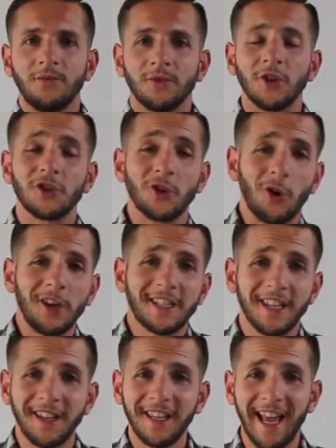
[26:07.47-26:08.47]
The
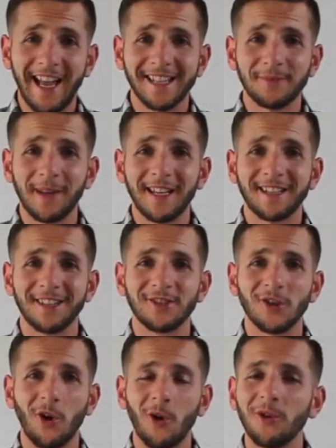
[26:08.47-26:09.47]
storytelling aspect
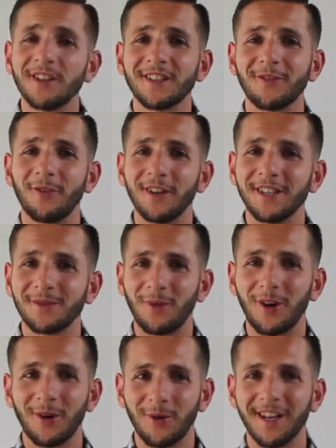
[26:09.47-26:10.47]
is always the funnest
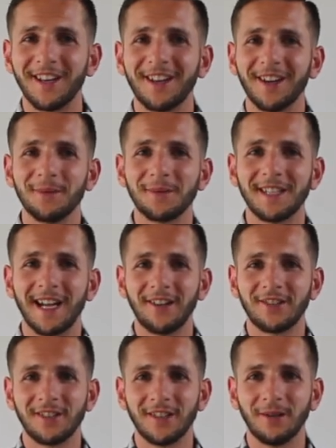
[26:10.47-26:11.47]
part when it comes
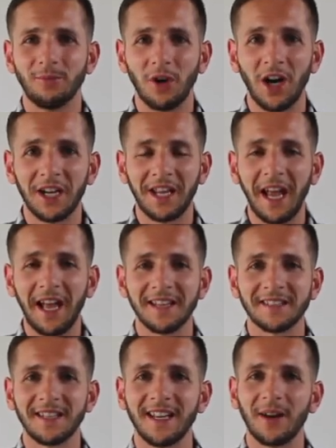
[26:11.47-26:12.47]
down to
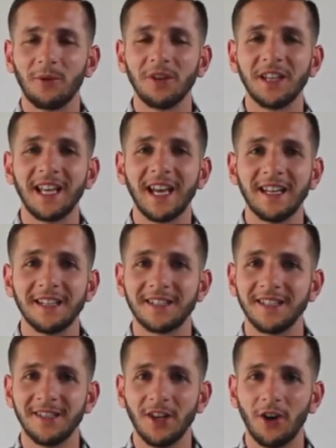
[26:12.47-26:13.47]
broadcasting and really getting
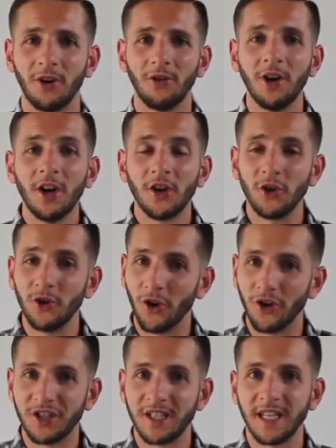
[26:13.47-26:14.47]
to know
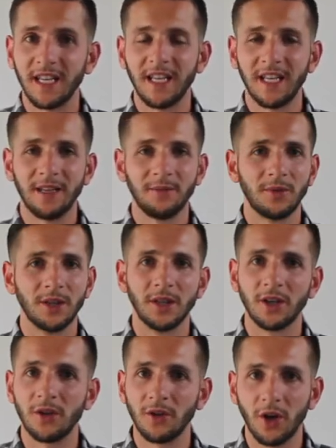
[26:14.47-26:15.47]
your team,
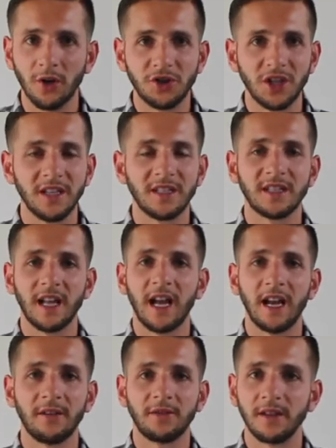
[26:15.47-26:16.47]
the coaching
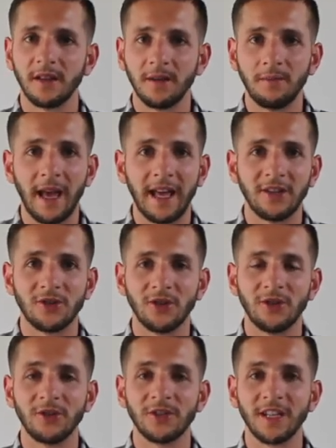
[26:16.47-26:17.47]
staff, the
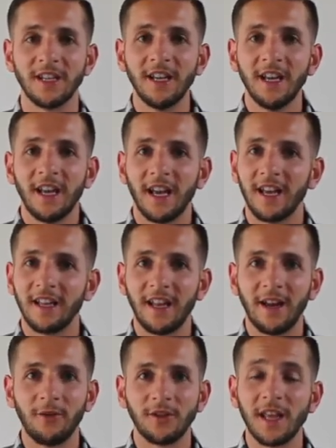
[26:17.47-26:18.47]
managers, and,
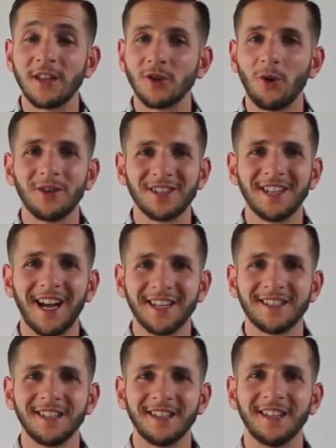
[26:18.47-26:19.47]
and everything. It's always
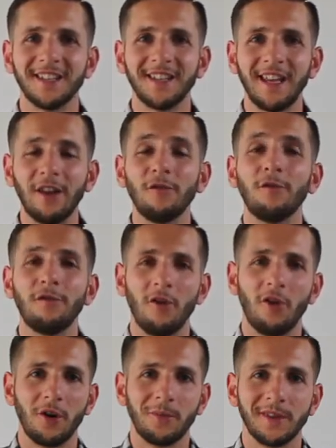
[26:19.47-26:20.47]
nice to
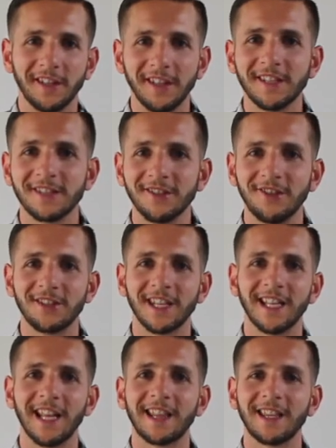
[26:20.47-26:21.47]
inform the listeners
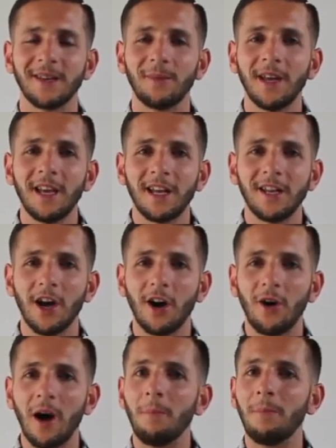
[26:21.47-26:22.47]
and let them
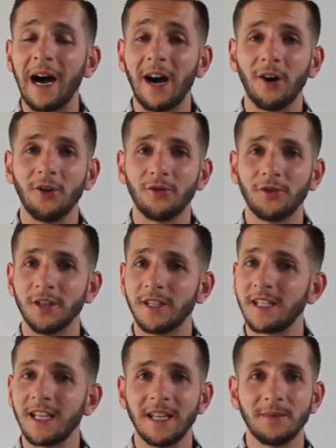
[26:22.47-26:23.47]
know about the
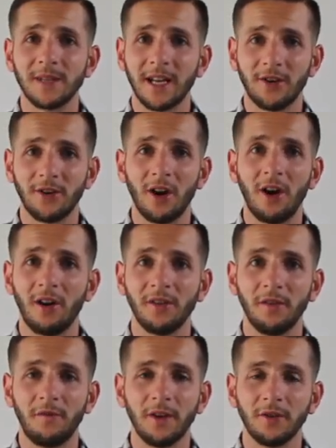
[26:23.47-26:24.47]
teams that are on
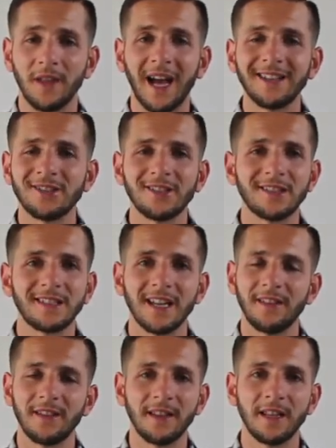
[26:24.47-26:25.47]
the field, not just
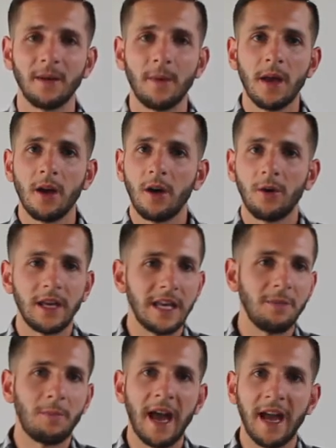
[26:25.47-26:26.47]
telling them, oh,
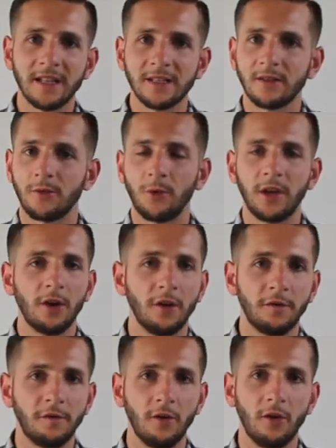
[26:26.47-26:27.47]
he bats
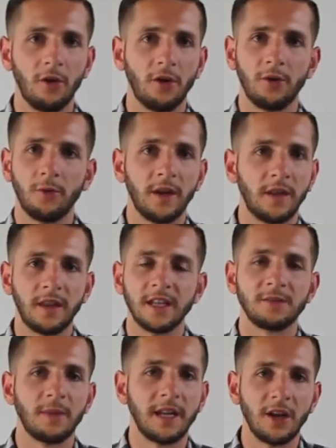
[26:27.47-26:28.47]
304 with
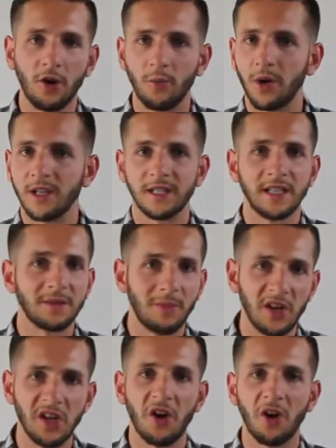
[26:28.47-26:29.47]
this many home runs and this
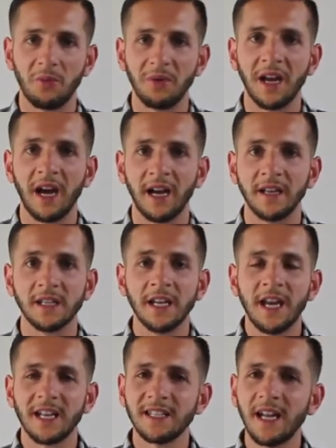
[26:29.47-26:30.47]
many RBIs.
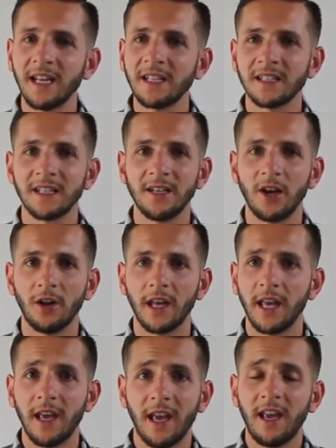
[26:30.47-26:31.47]
It's nice to know,
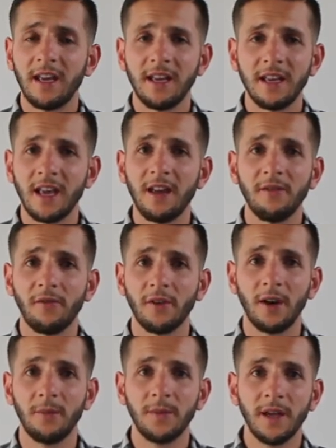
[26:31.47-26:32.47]
like, hey, he came
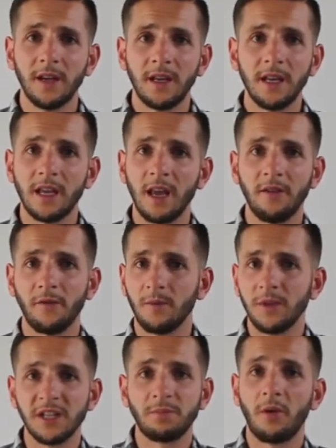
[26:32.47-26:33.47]
from he came
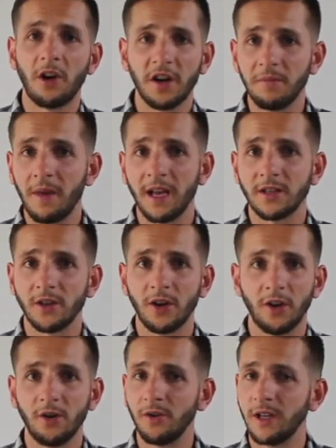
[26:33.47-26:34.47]
from this part of
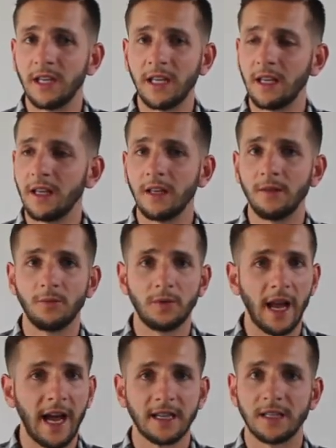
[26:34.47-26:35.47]
Mexico and he
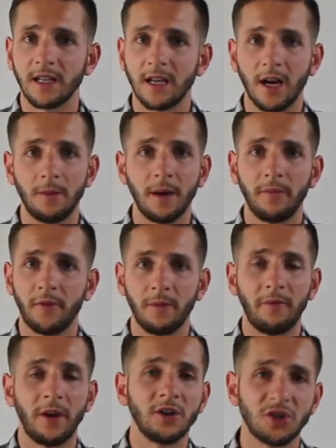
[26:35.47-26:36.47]
had to come up
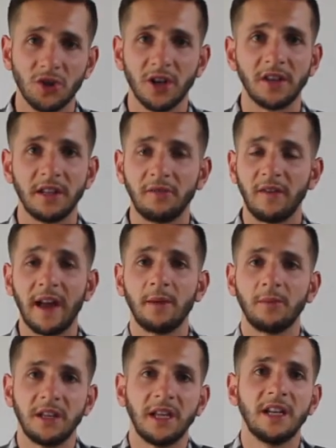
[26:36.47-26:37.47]
from a very struggling
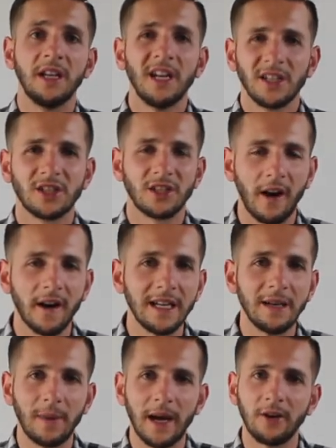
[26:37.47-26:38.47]
family. And just
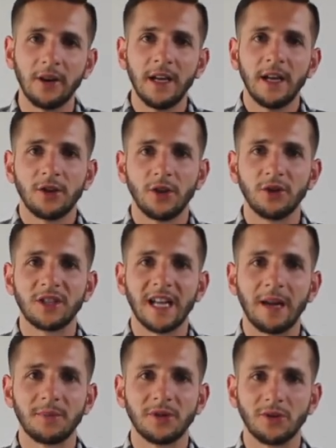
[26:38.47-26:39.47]
talking about those
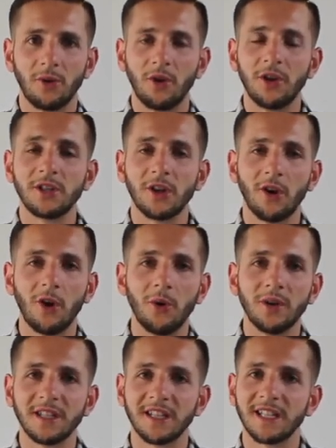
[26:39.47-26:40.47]
type of stories are
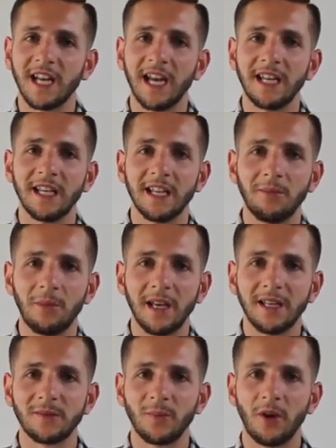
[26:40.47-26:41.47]
always exciting in
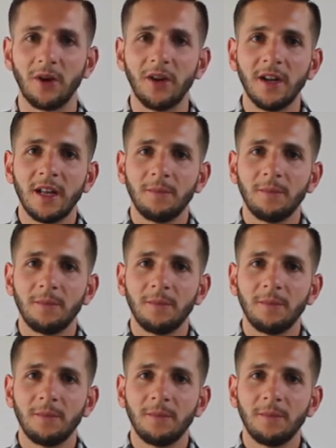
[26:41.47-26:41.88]
baseball.